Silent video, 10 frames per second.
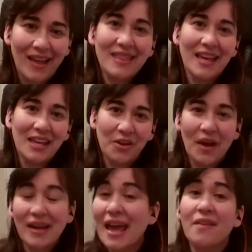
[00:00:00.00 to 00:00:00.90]
Thank you
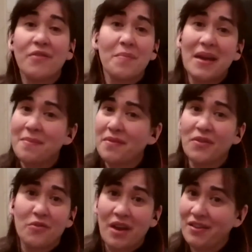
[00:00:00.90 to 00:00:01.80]
again for making me
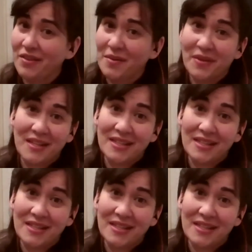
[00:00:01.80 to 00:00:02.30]
feel relevant, because